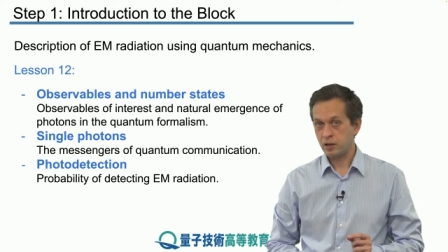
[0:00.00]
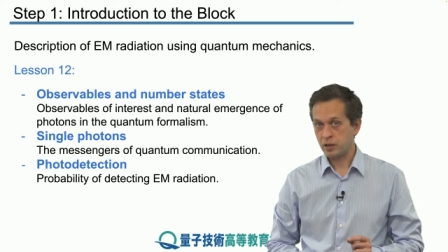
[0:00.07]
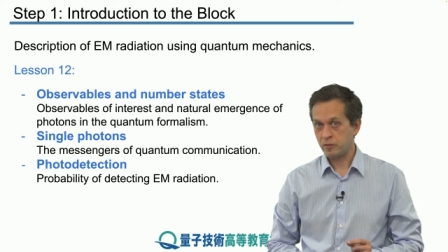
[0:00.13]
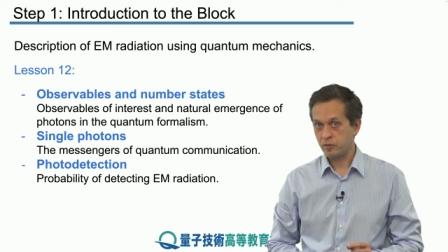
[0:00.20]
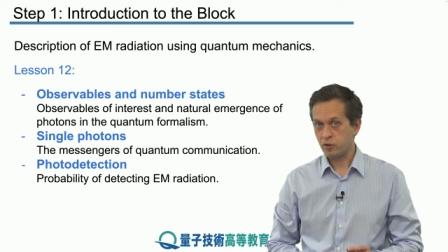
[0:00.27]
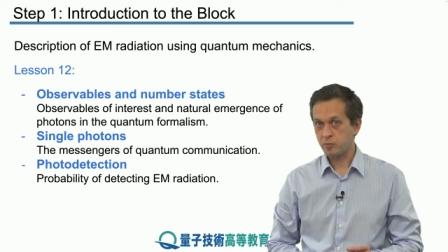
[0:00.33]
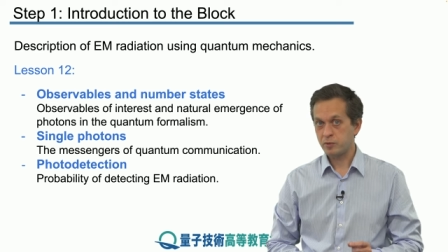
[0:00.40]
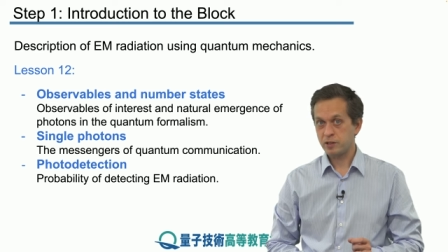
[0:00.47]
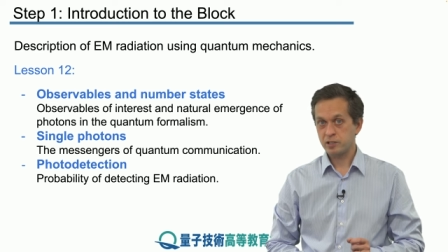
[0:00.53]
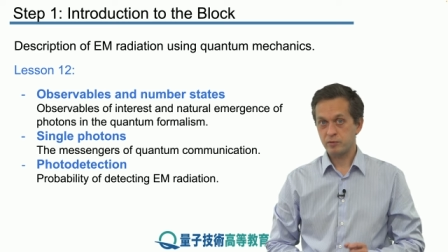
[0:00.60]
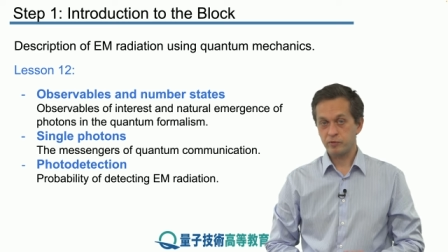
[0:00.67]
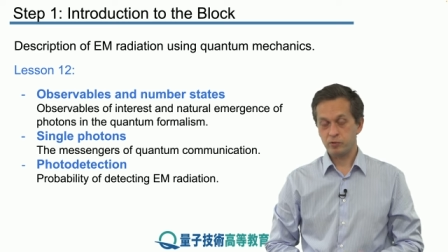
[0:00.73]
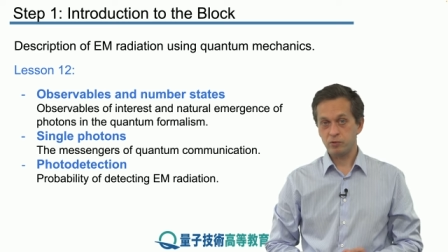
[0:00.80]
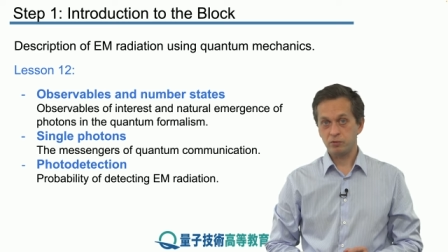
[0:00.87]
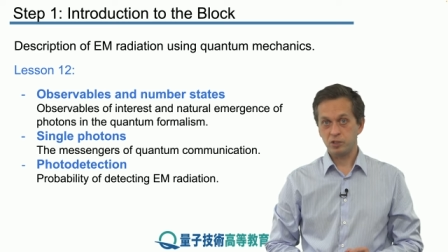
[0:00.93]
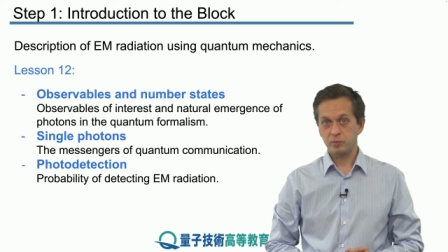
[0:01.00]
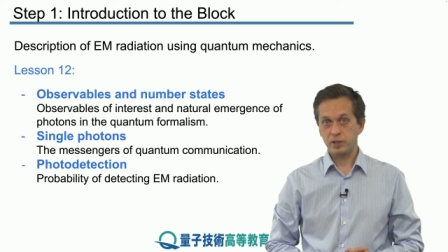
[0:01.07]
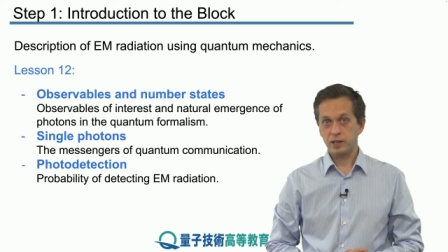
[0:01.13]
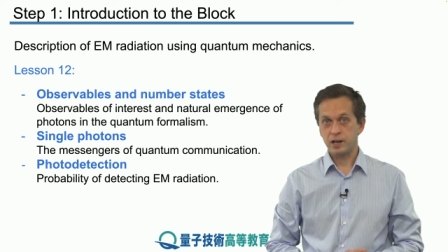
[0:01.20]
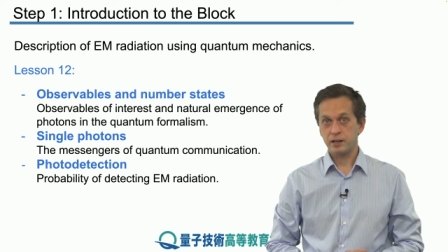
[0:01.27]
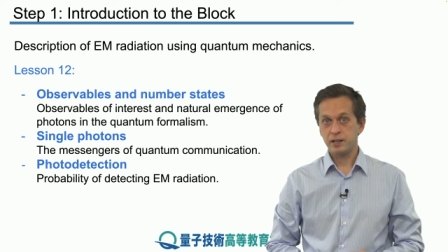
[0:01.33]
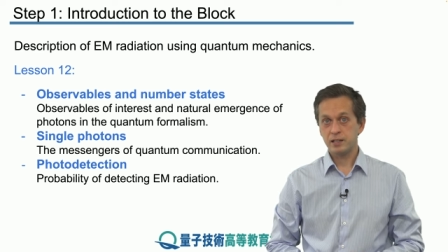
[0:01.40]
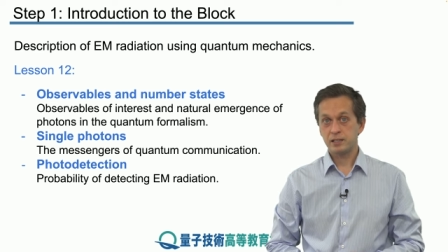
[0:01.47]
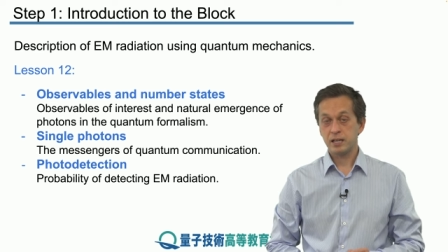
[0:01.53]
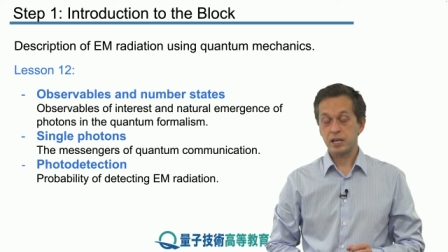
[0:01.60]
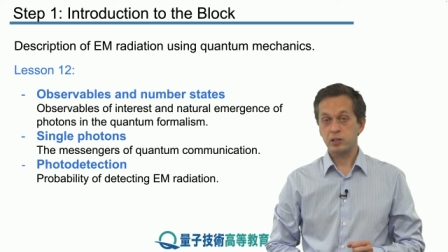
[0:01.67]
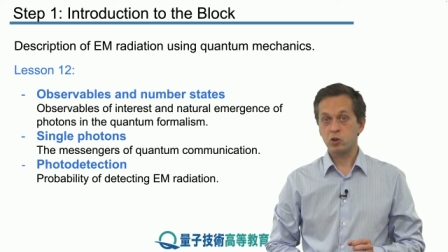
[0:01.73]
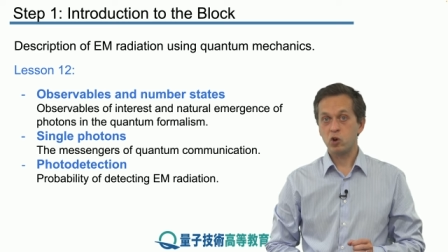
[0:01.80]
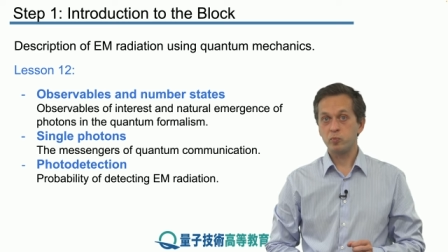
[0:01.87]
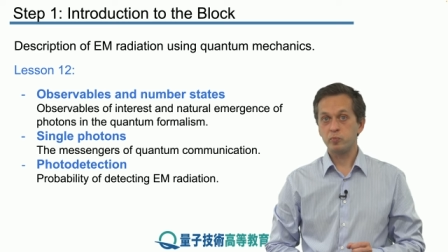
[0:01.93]
uh formalism of quantum mechanics
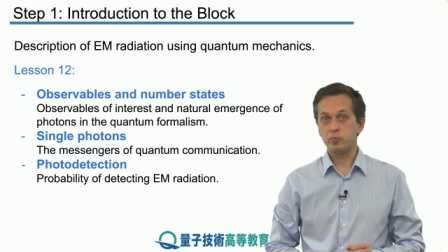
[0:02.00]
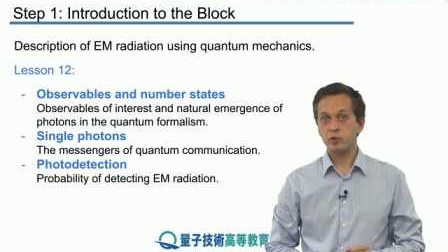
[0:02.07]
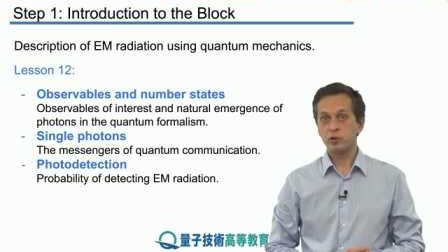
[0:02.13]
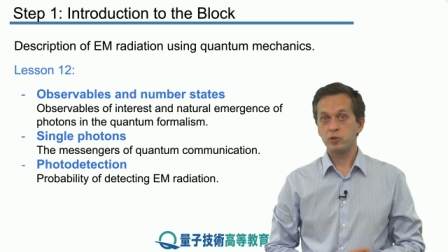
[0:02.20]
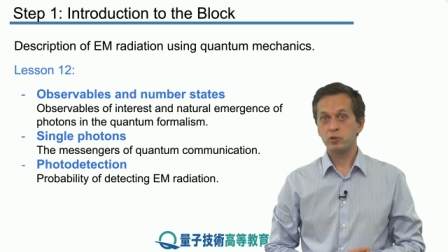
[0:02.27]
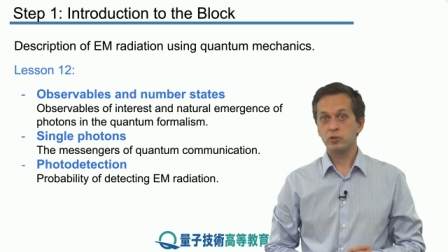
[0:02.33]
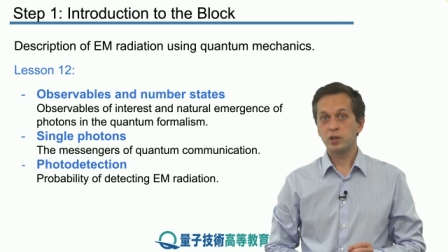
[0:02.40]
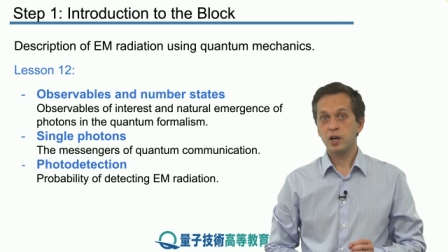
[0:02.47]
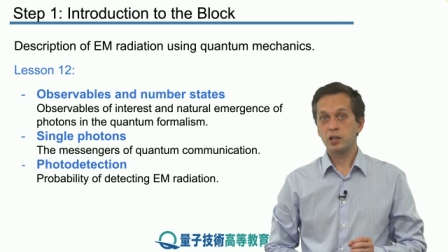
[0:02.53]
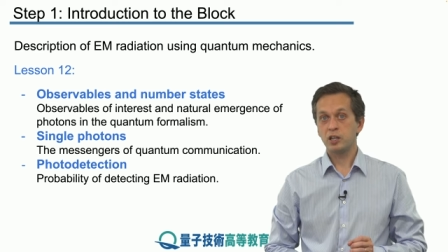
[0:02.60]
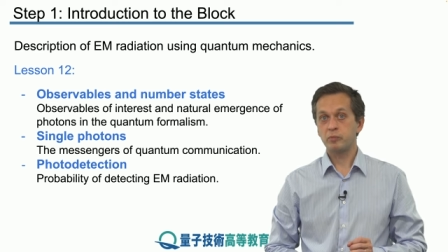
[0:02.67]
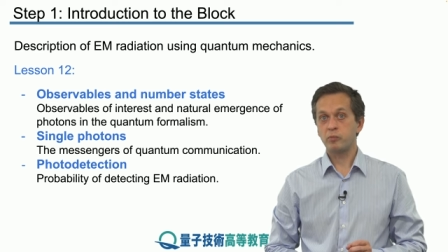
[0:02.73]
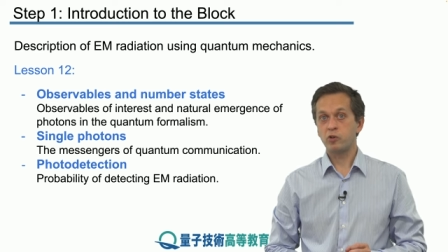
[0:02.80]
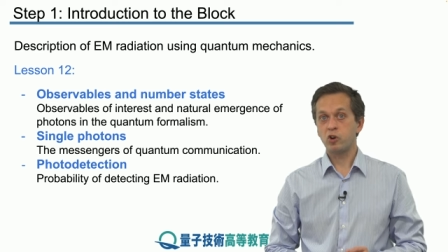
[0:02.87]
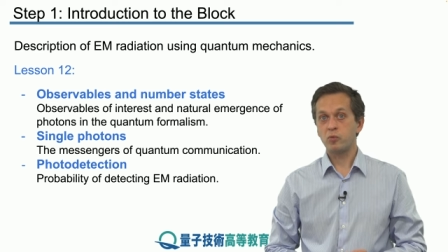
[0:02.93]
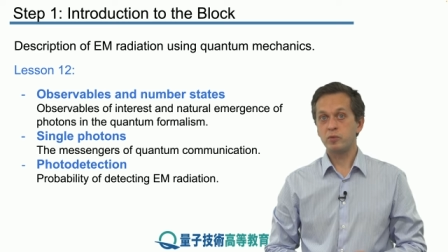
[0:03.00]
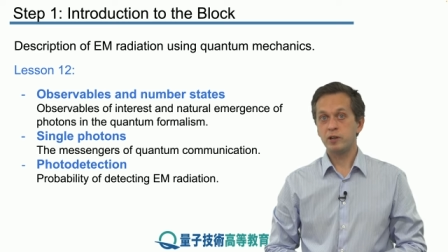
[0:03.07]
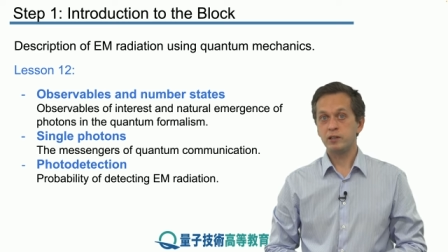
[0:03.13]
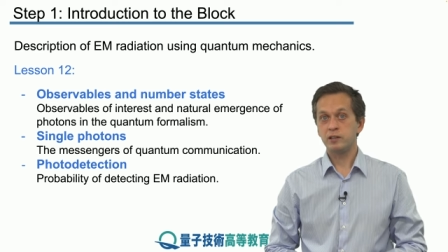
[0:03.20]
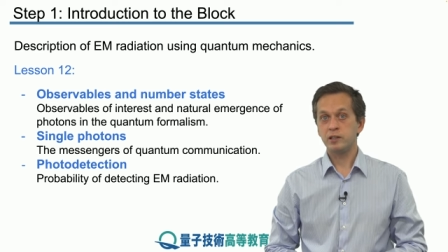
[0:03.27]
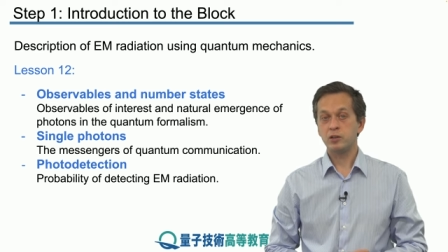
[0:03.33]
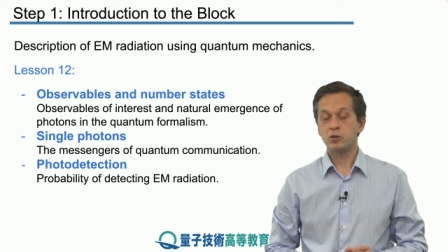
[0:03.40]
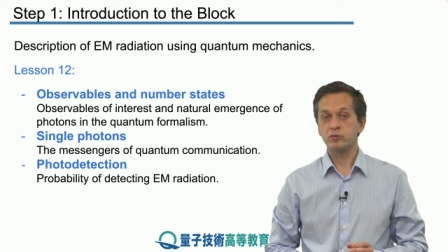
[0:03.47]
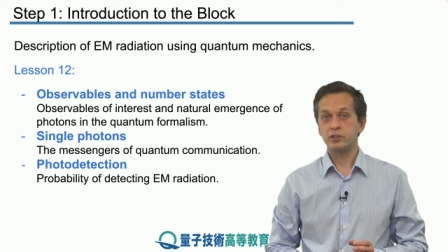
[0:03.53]
and compute the probability of